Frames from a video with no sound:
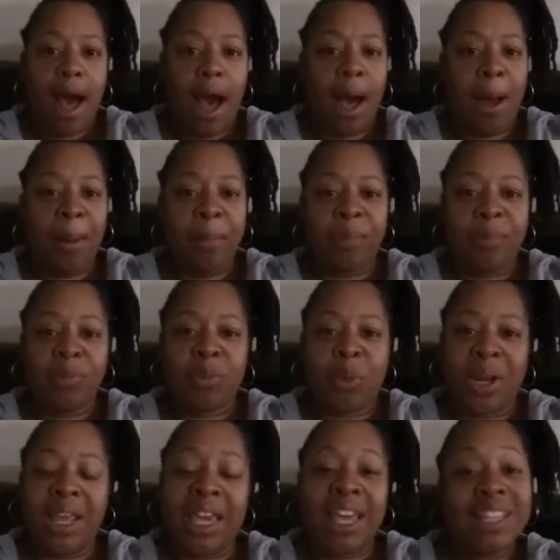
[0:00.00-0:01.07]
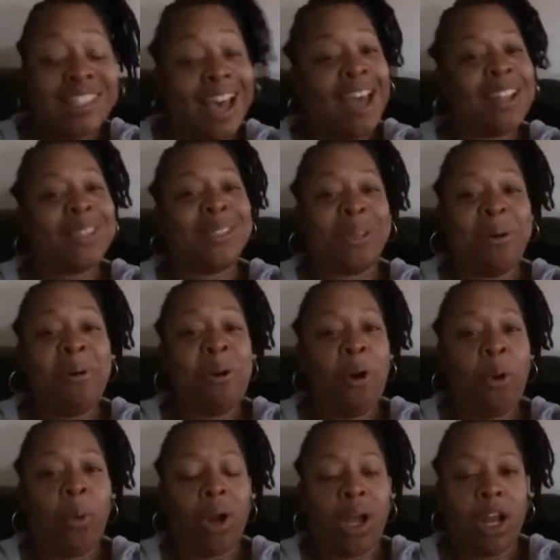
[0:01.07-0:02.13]
Um, when he gets out of
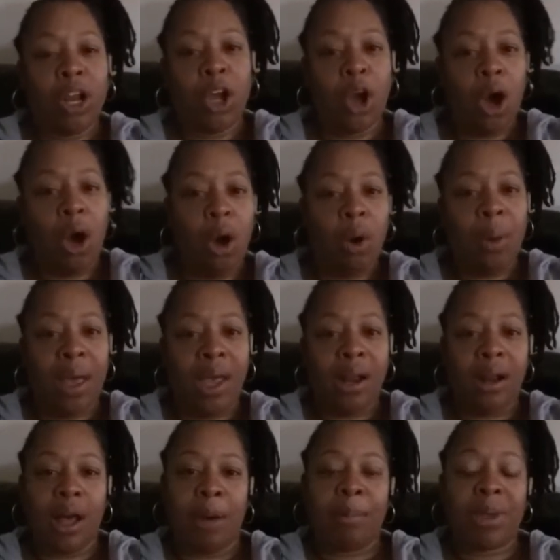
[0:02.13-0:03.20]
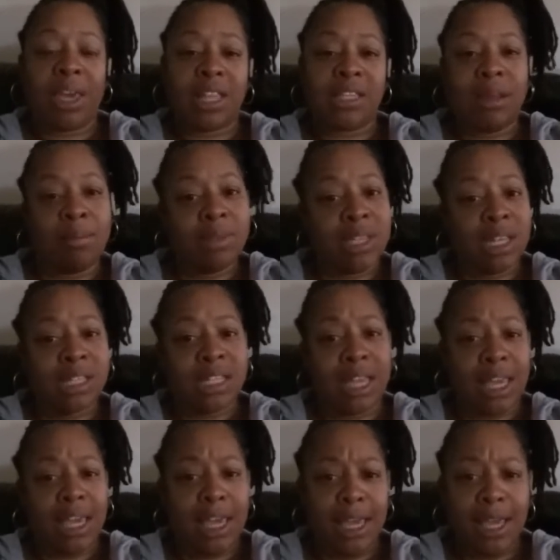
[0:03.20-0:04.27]
school, we're gonna go and um, get something
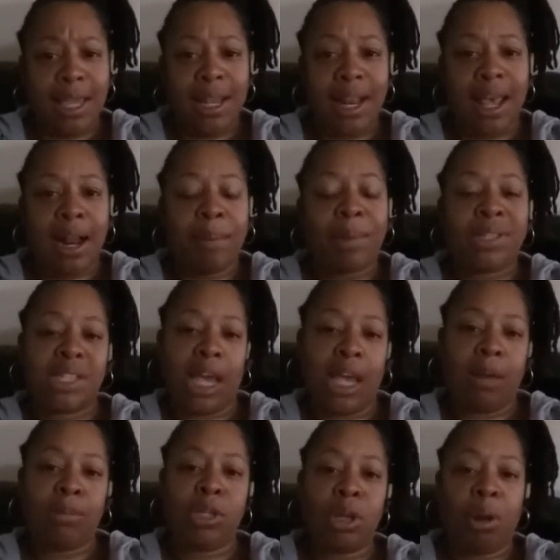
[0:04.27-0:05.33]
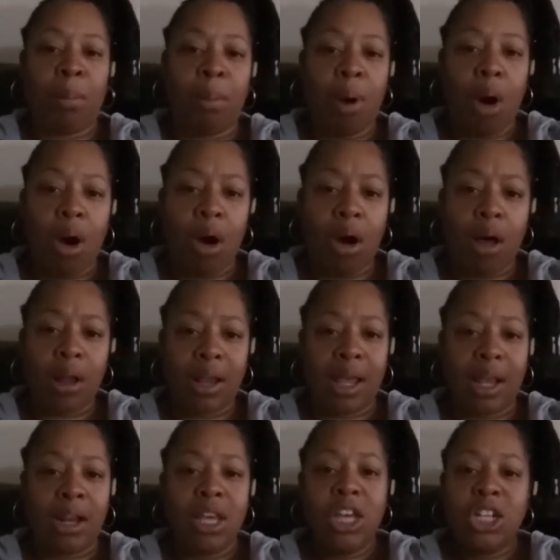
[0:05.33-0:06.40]
to eat and I'm gonna take him to the mall
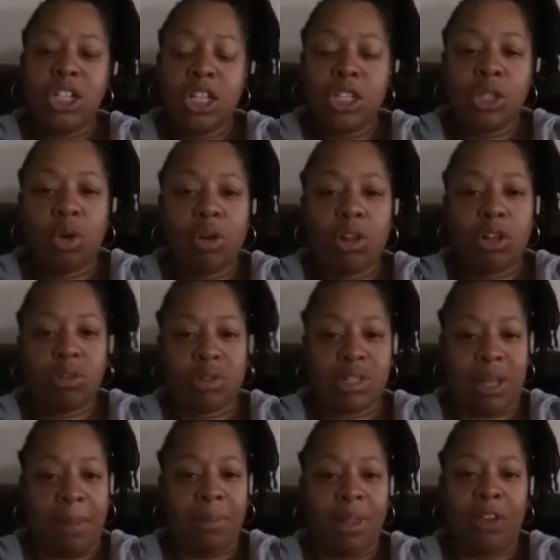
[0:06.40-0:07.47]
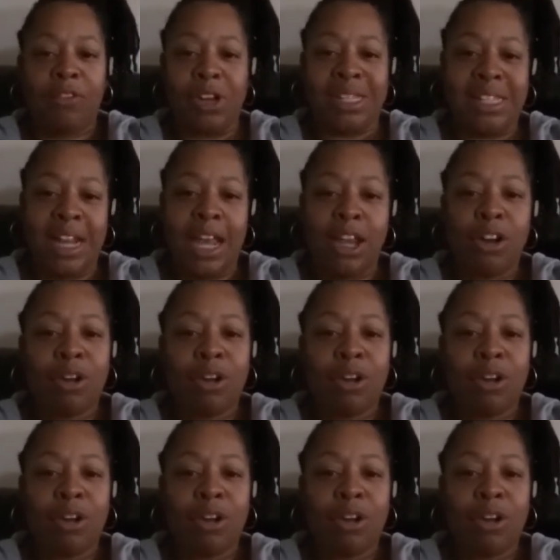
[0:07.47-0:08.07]
and just do a little something for today.